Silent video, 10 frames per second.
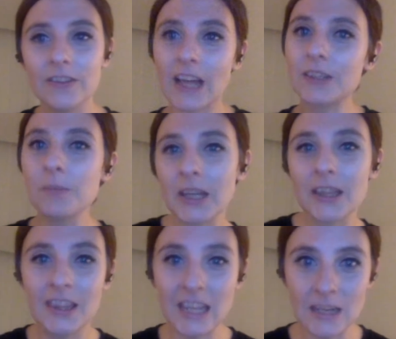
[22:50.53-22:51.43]
that's a
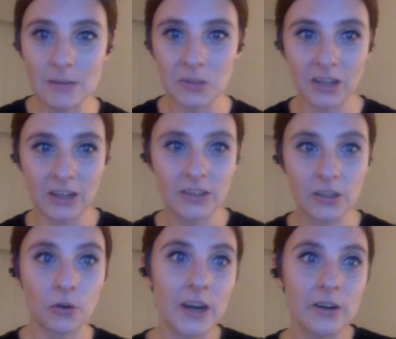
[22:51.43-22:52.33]
big theme in like
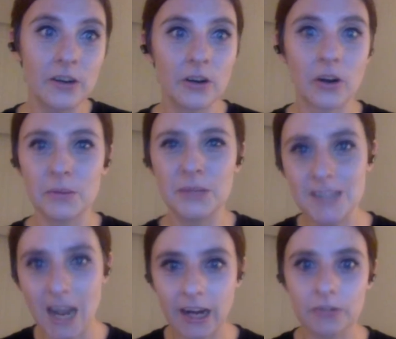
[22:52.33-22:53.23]
the creator economy
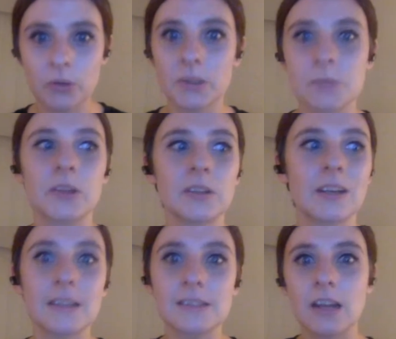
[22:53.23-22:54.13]
tech everyone's
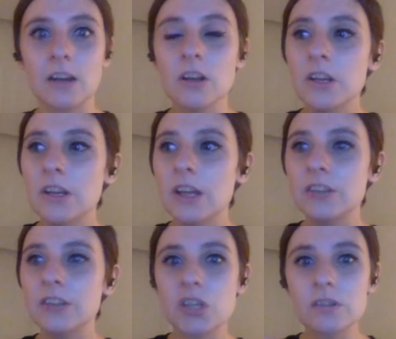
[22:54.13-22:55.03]
building, is that
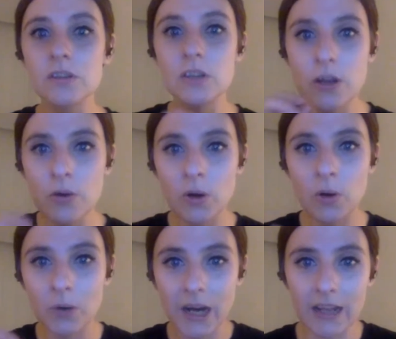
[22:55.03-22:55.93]
it's just
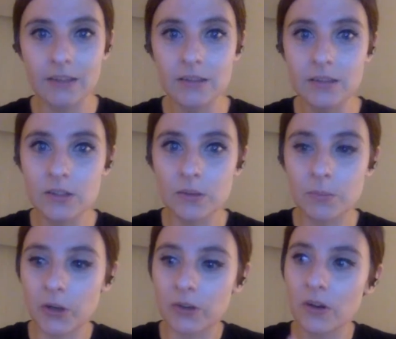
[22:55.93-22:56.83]
newer ways
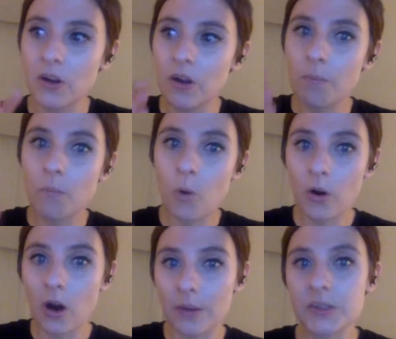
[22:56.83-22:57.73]
to put
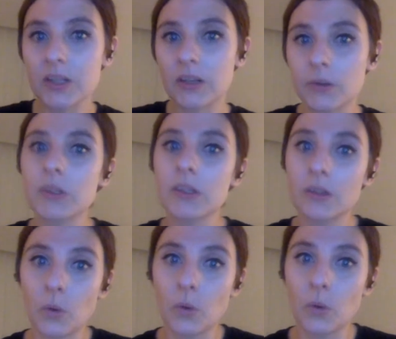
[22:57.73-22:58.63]
more obstacles
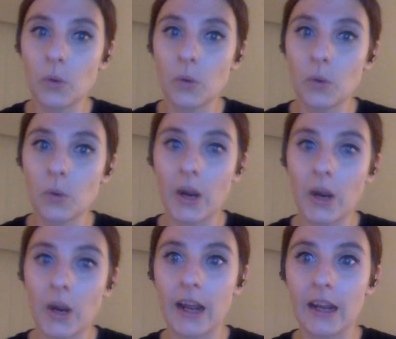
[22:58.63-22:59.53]
in the way
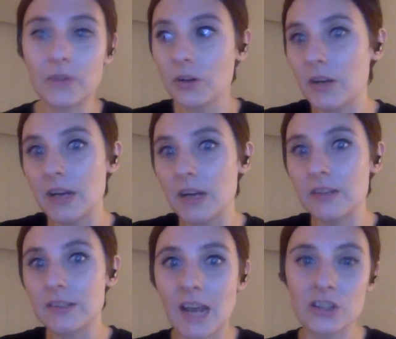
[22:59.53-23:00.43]
for creators
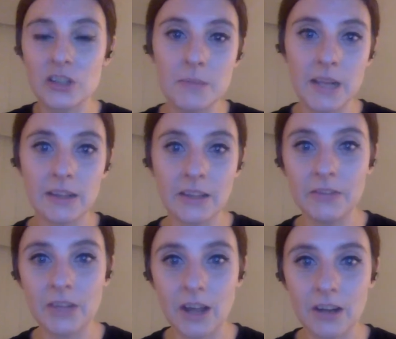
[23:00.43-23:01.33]
to actually make a living